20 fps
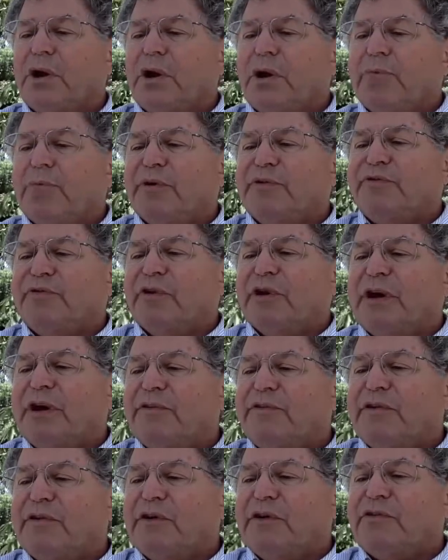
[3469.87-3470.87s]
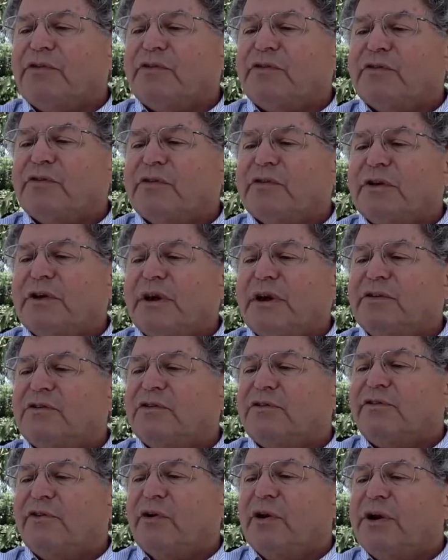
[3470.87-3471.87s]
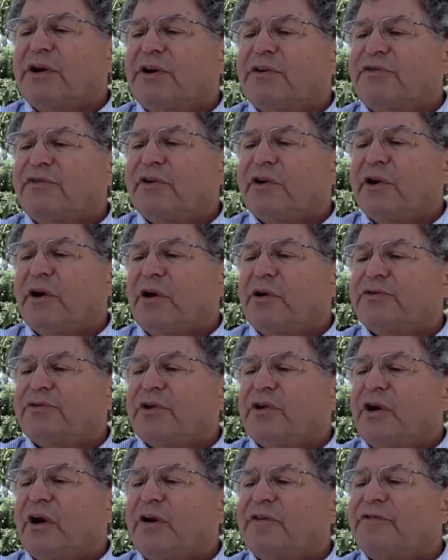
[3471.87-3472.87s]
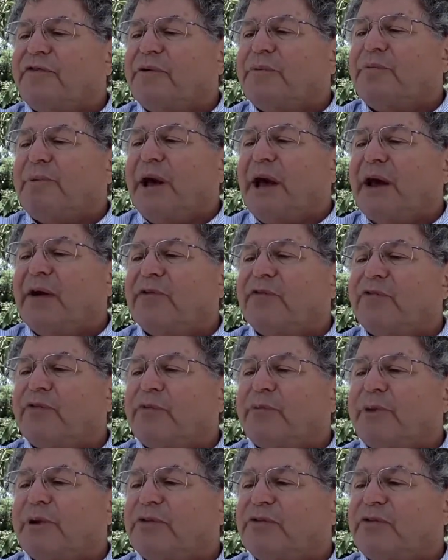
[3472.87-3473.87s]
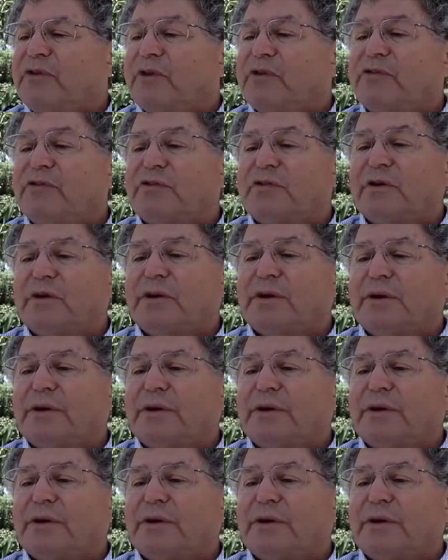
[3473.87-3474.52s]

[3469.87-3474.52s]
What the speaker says: But forgiveness is a very difficult and often painful business.